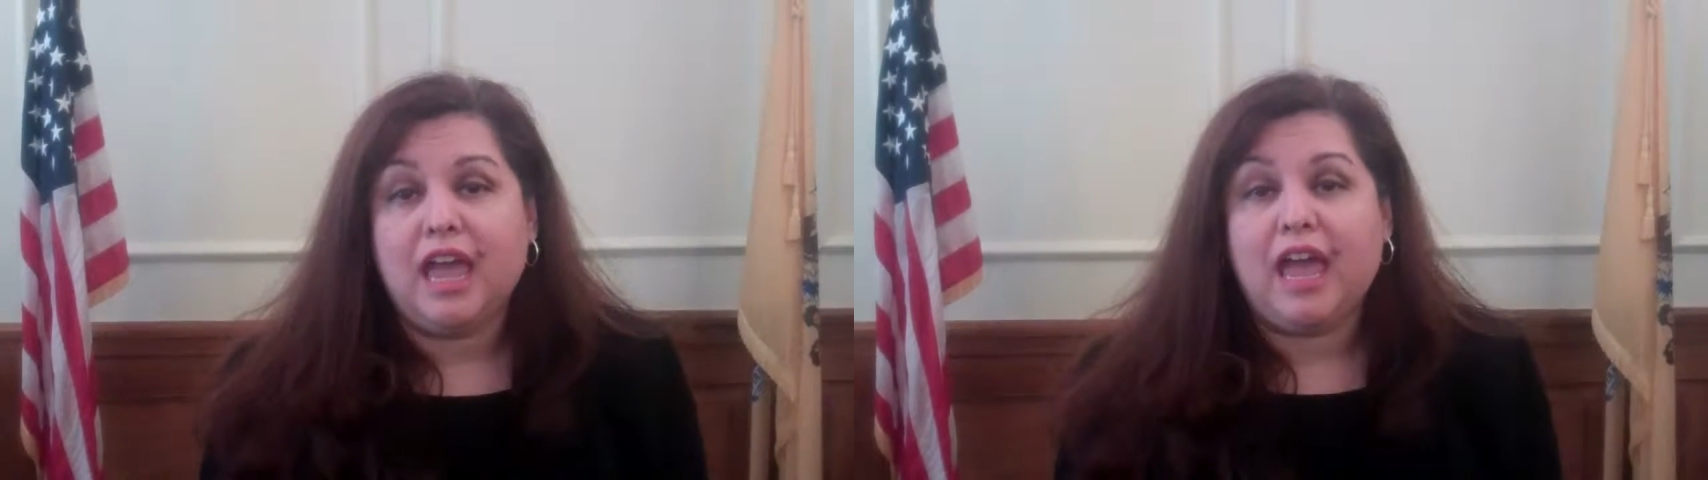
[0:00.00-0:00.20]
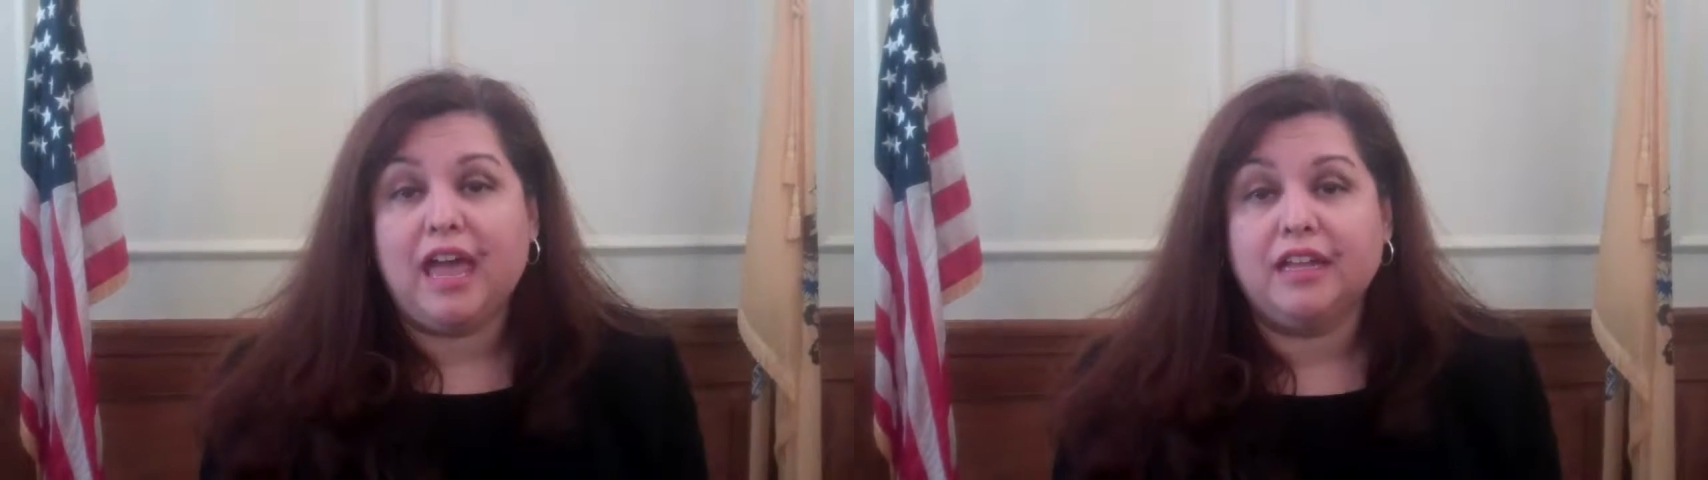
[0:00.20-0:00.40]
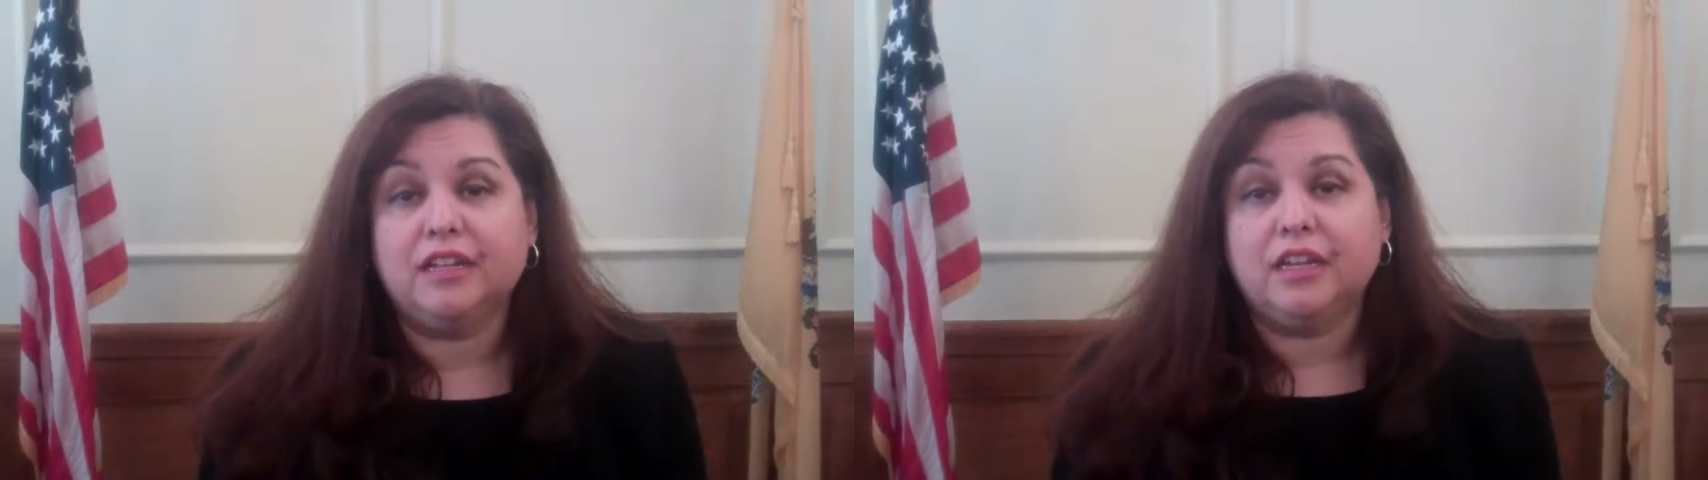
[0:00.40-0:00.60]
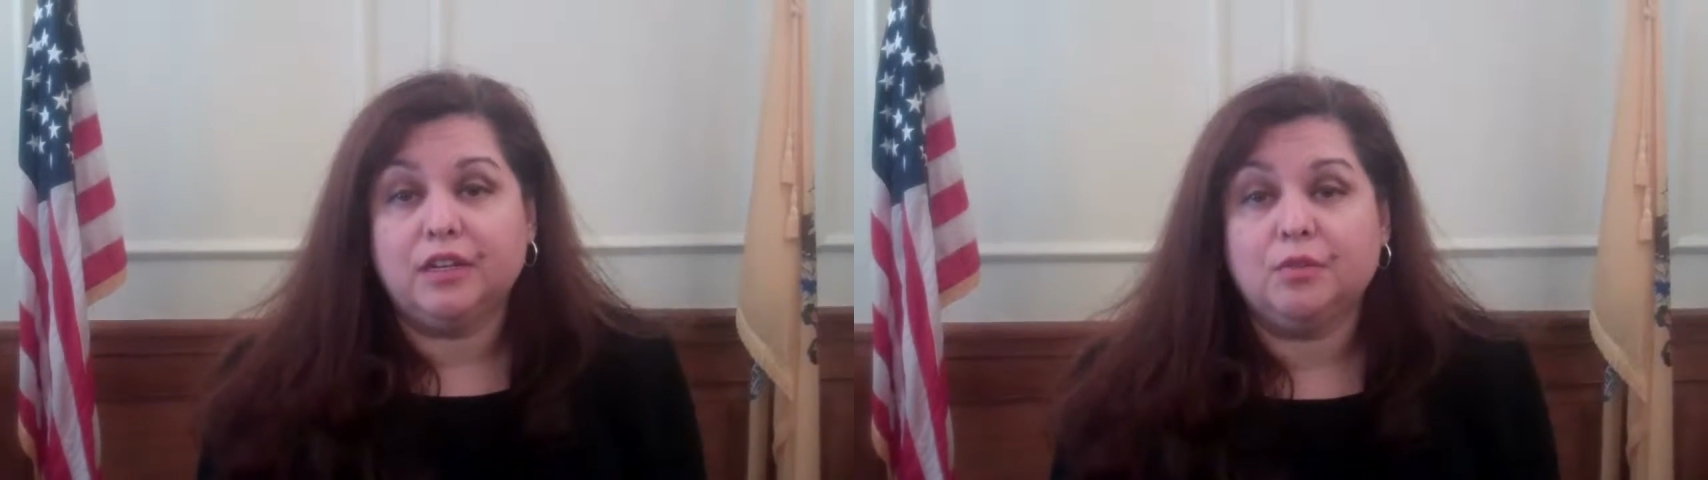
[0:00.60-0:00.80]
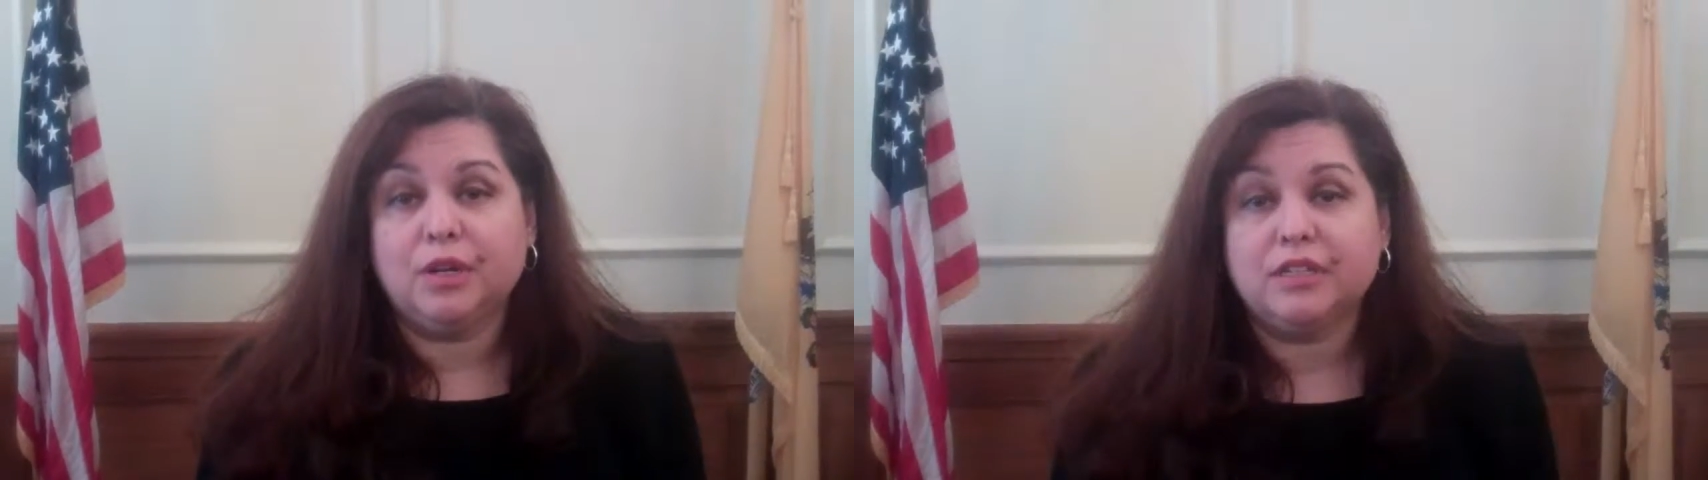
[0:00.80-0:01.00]
and
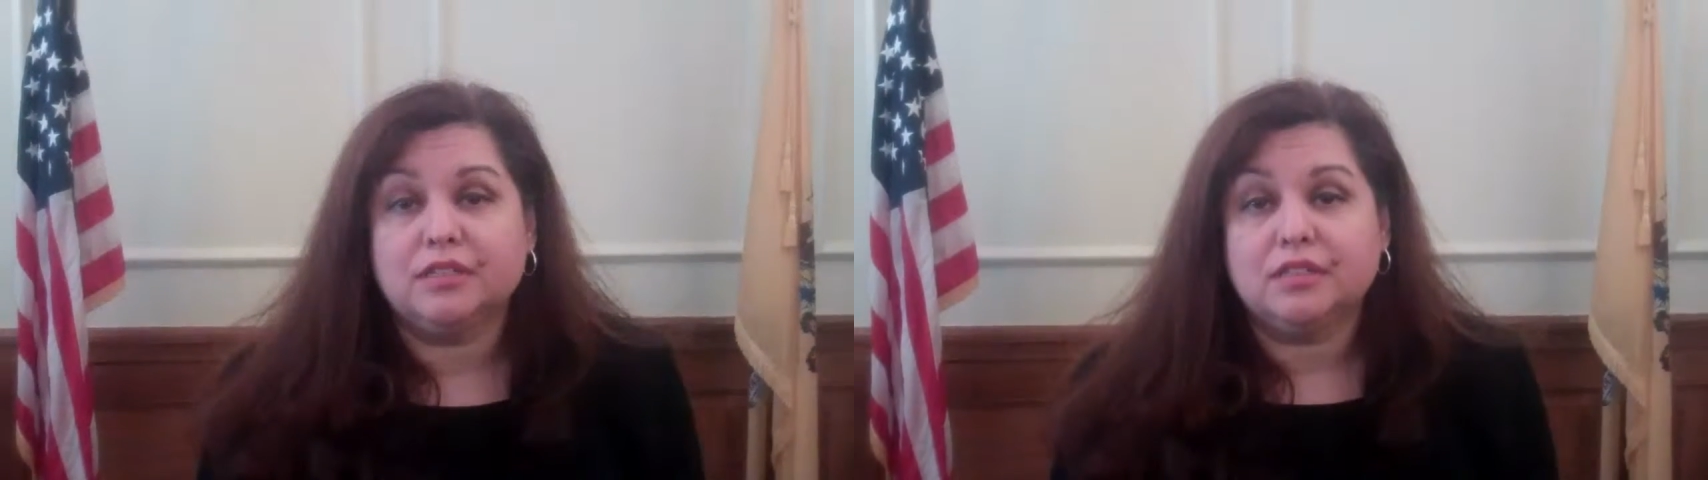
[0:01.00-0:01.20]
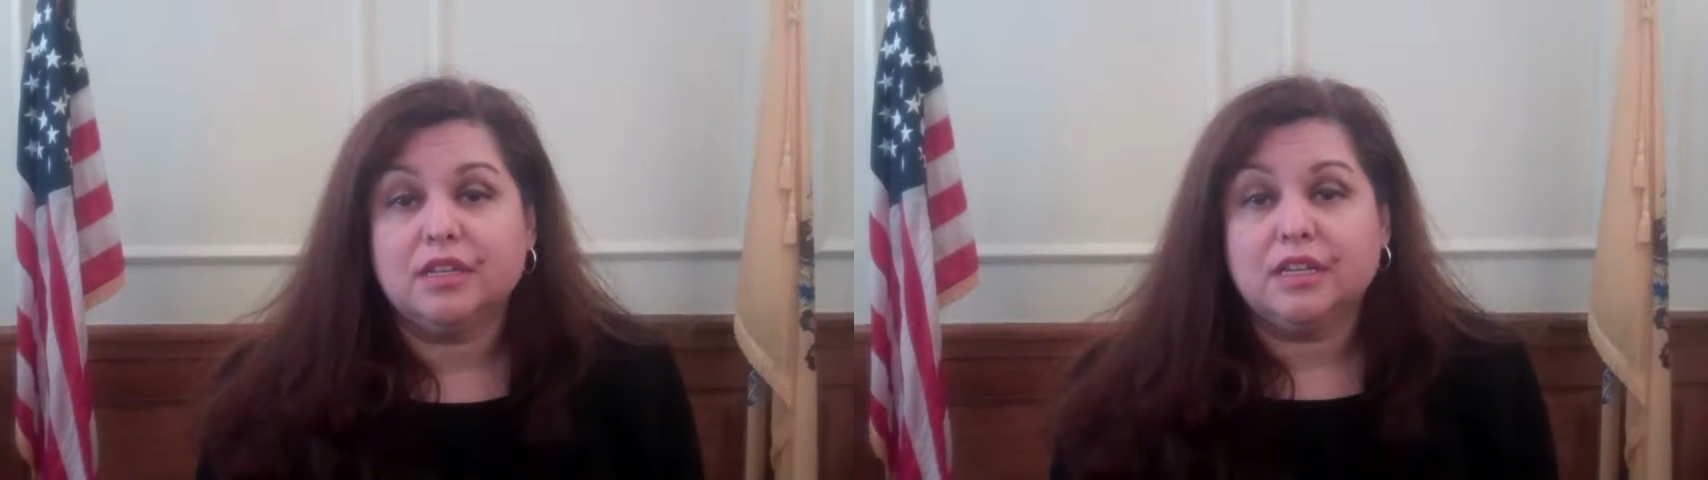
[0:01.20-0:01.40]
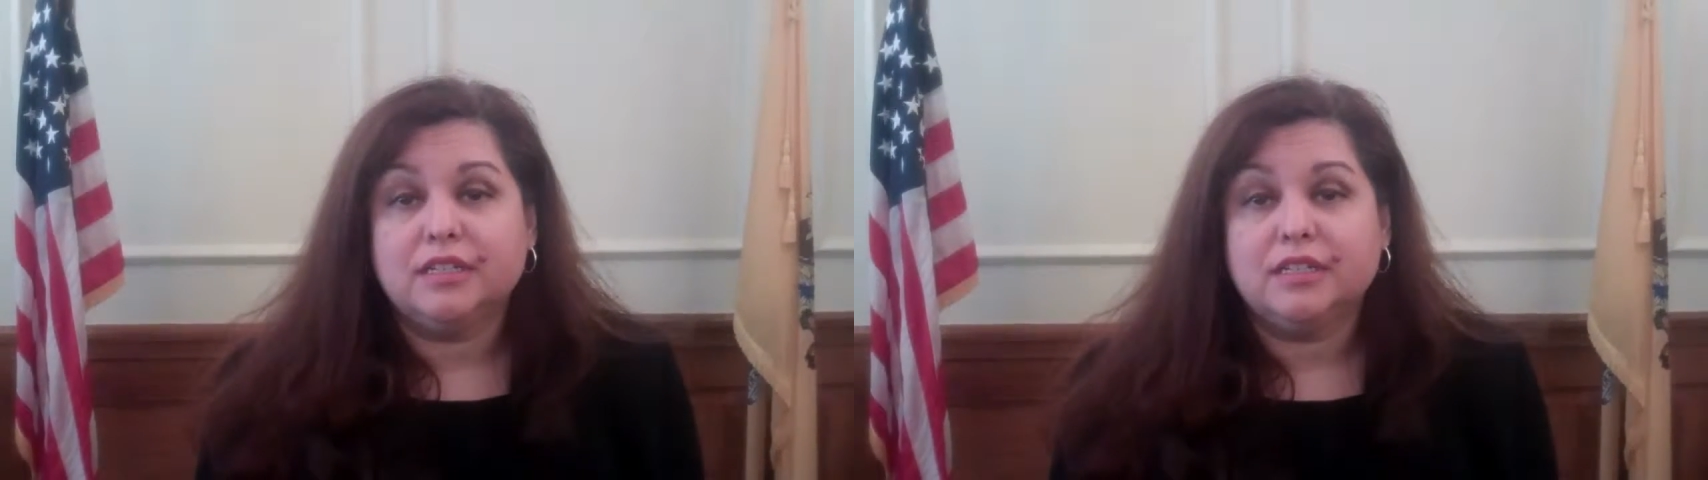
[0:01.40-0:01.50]
it was